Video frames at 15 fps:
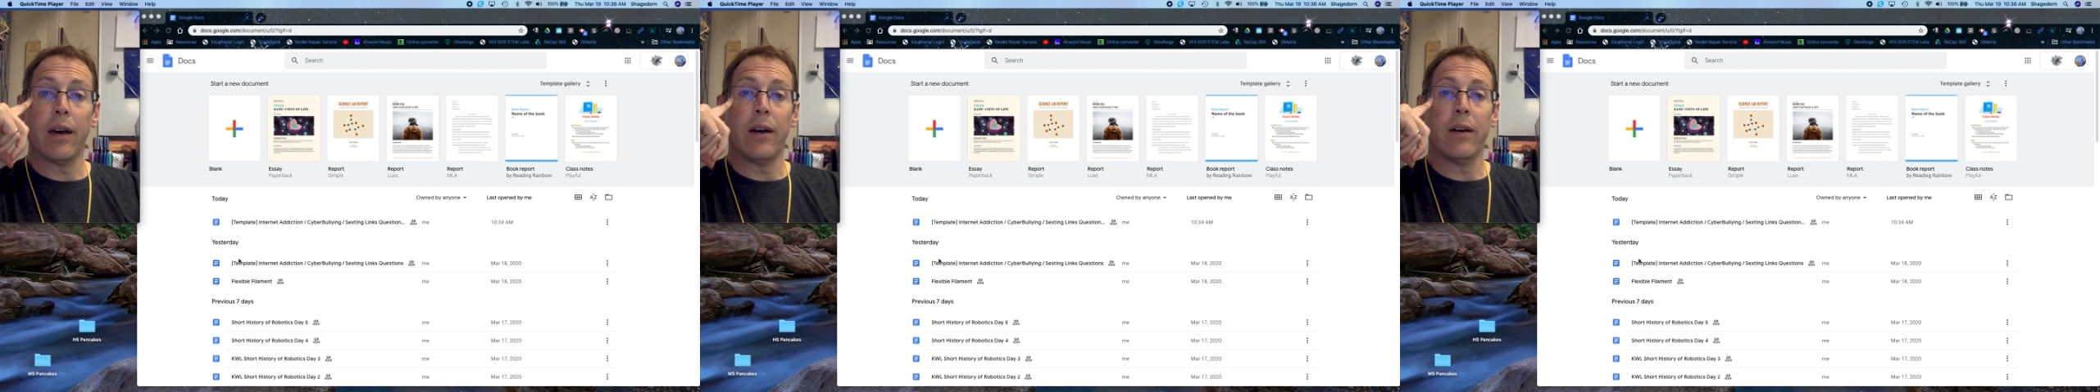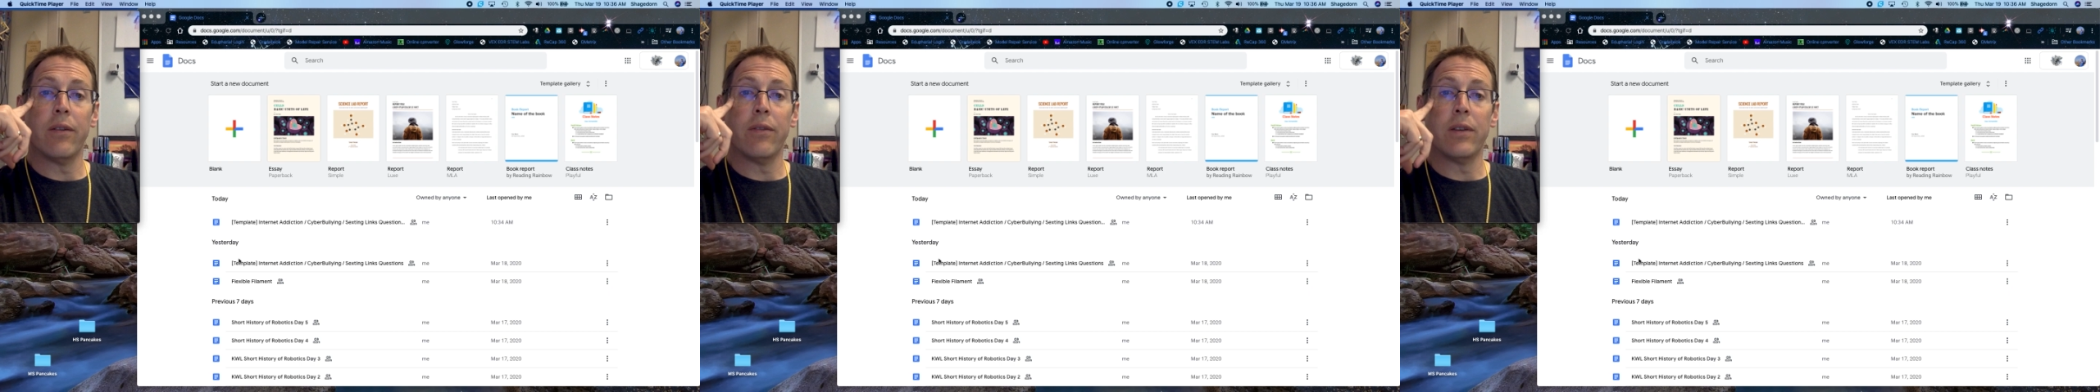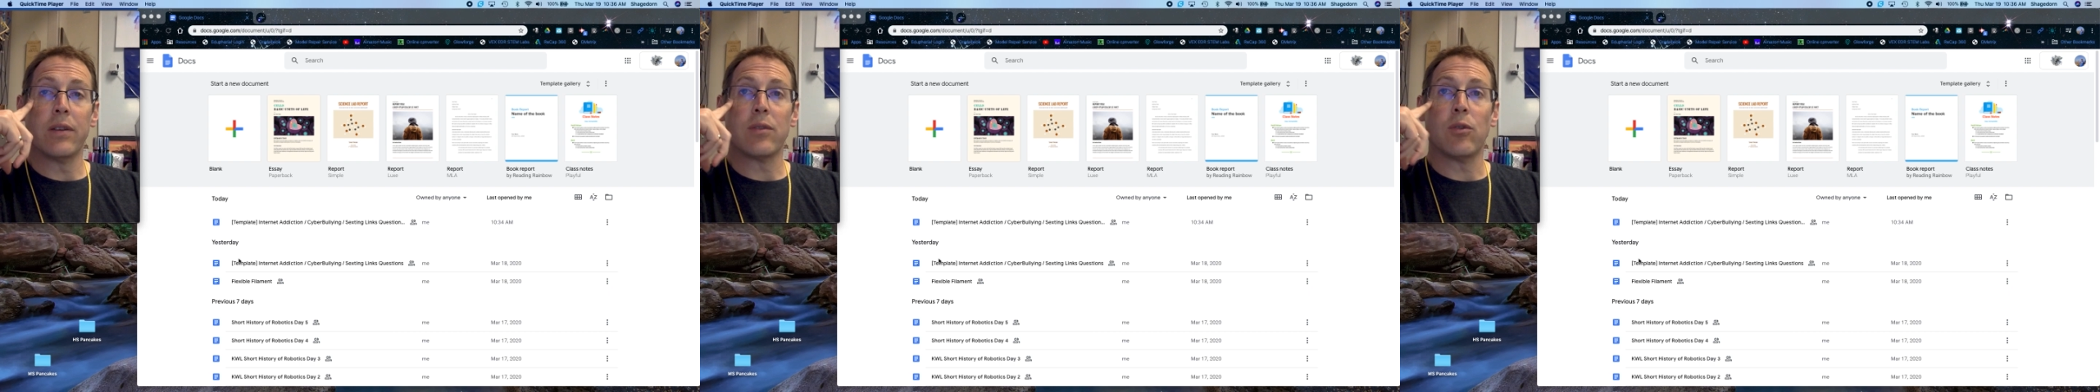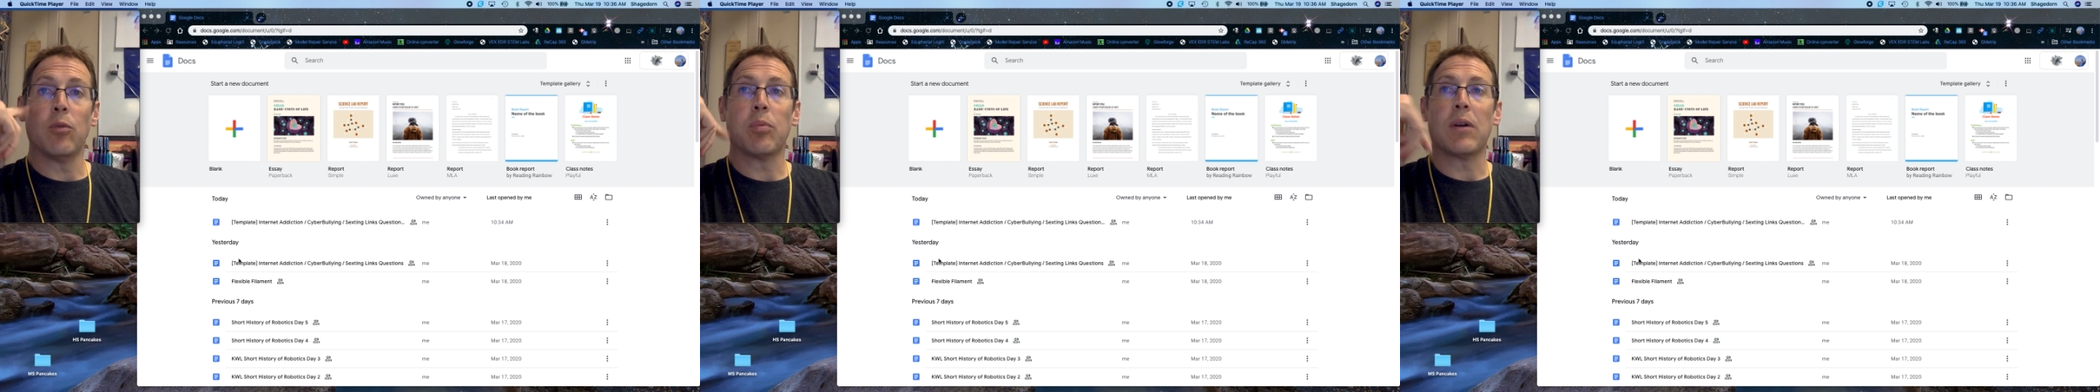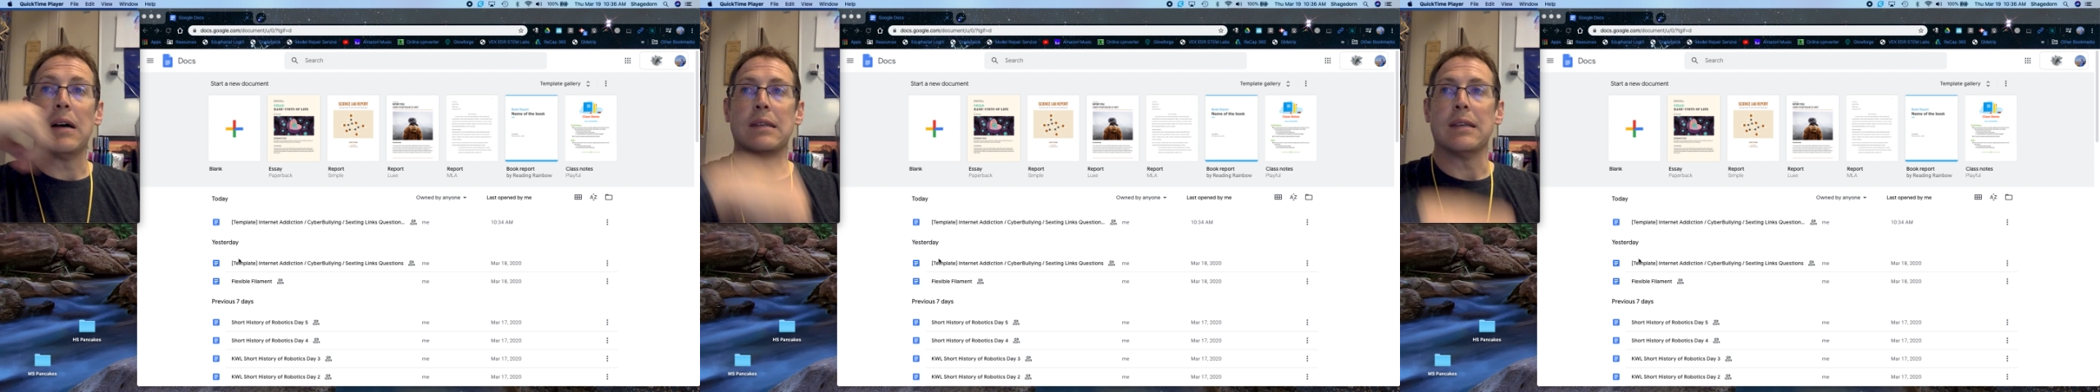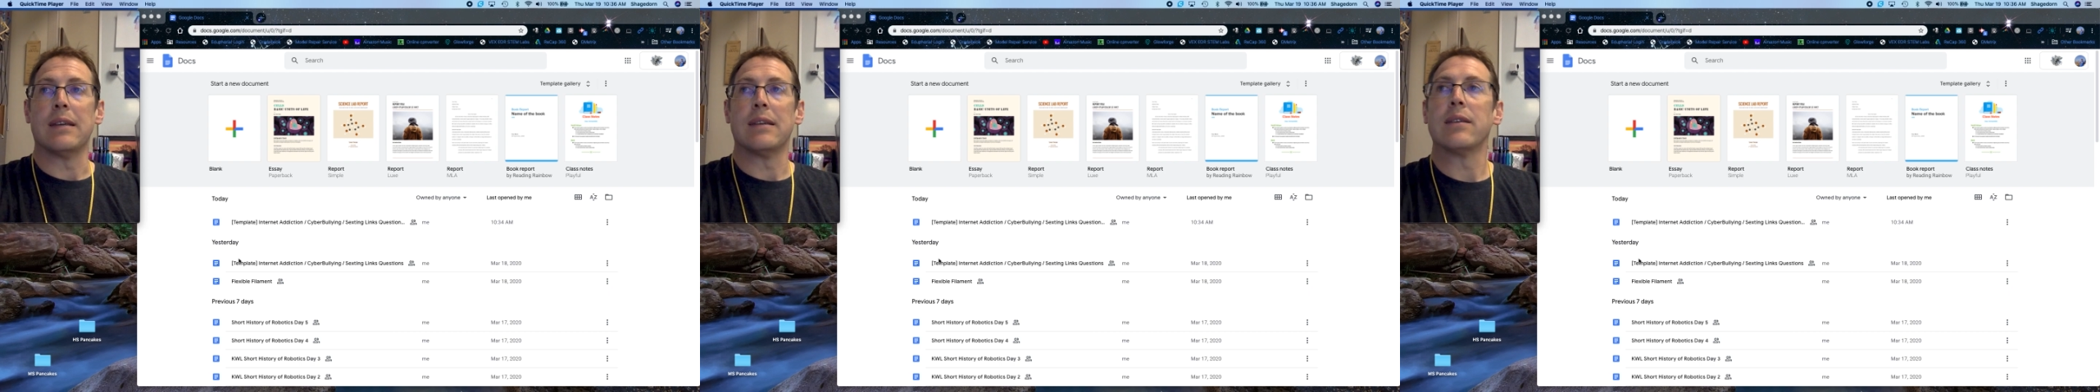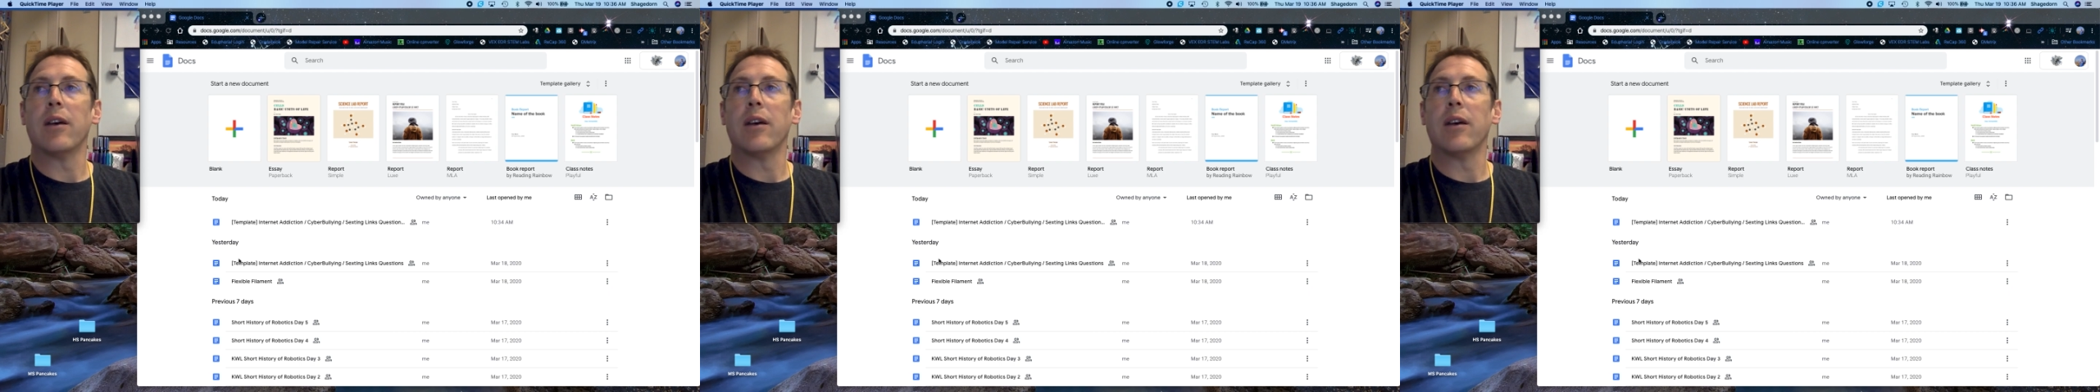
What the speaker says: of this whole process.